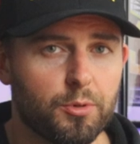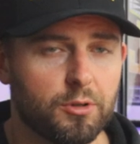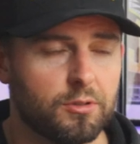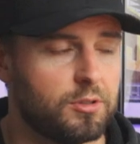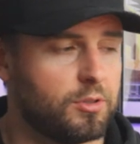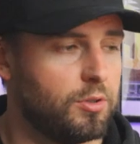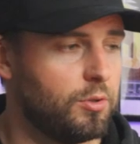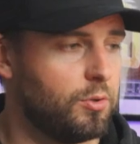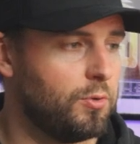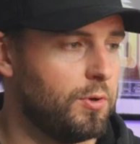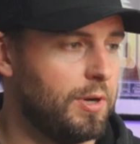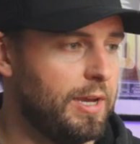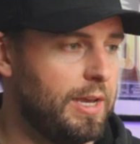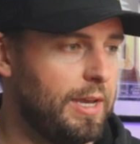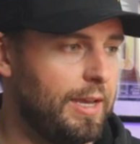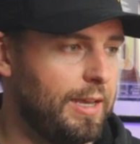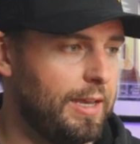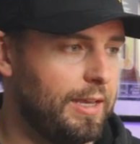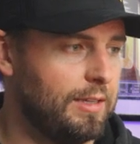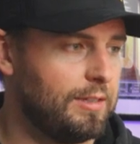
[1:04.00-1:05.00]
number 2
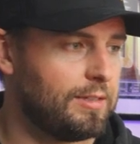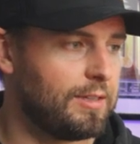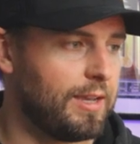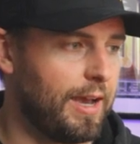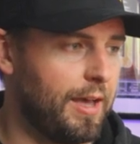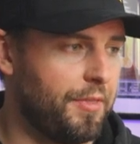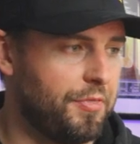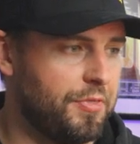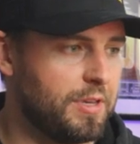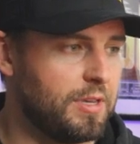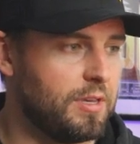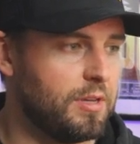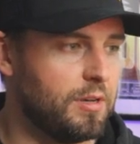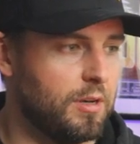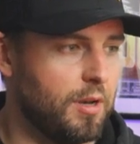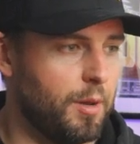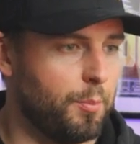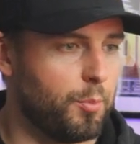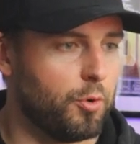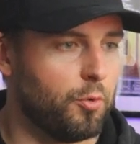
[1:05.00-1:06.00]
is at the
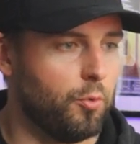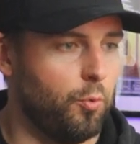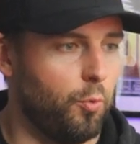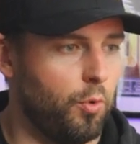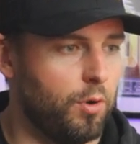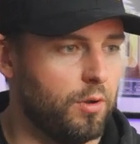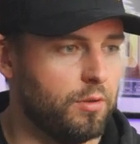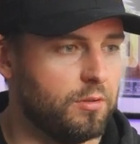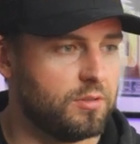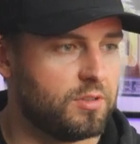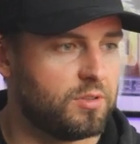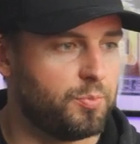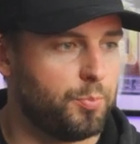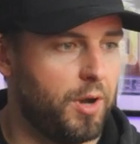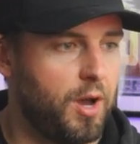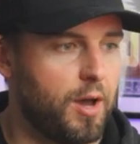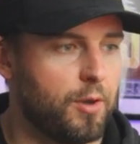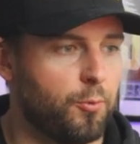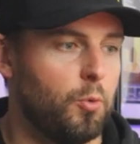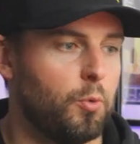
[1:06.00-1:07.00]
#1
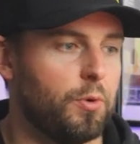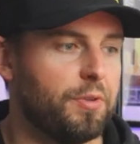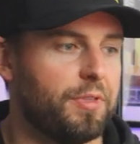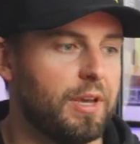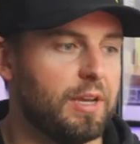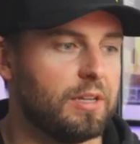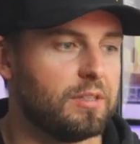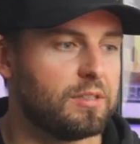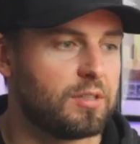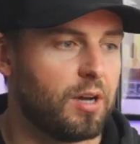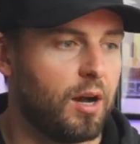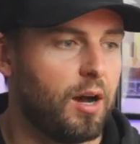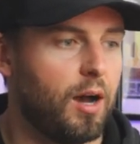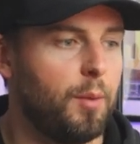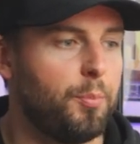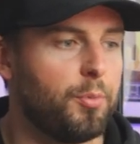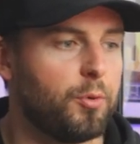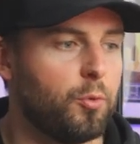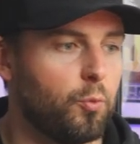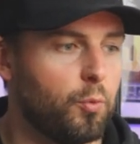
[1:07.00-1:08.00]
spot with a
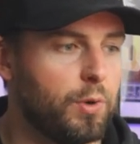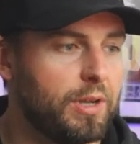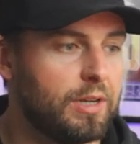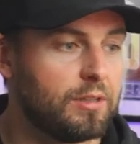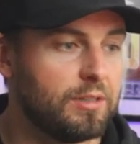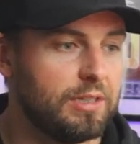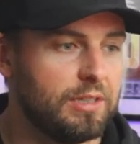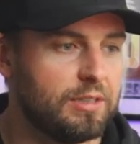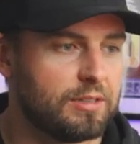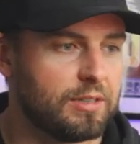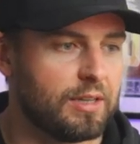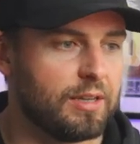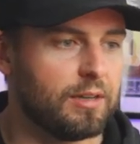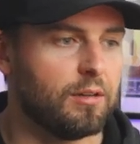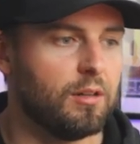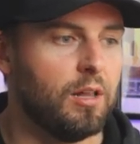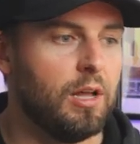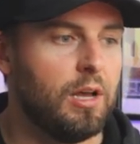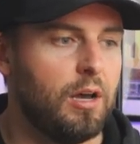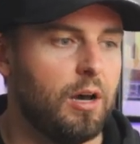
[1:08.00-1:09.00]
top weekly
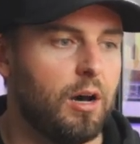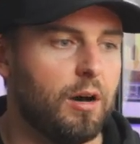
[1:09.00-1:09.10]
sale